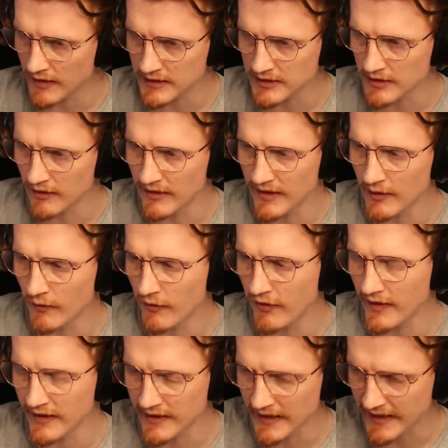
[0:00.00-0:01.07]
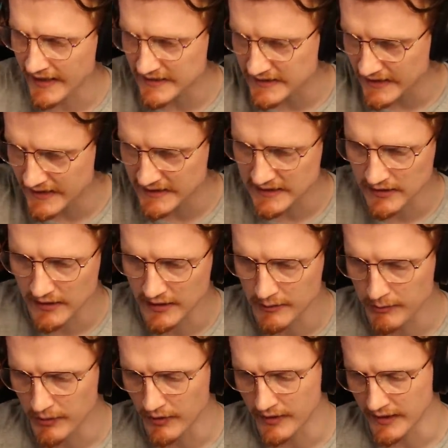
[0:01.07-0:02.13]
I don't know, little thing that gets inside the
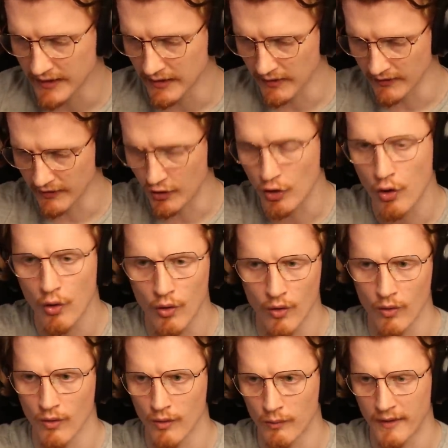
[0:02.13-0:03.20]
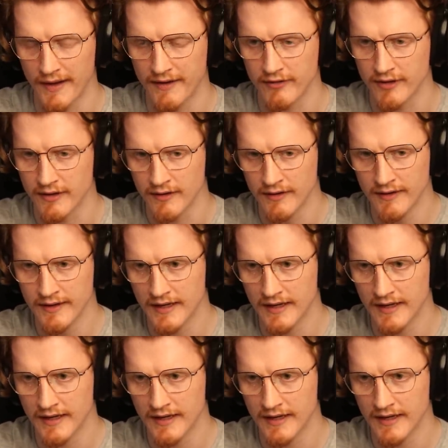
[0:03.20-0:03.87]
body, like the core or whatever,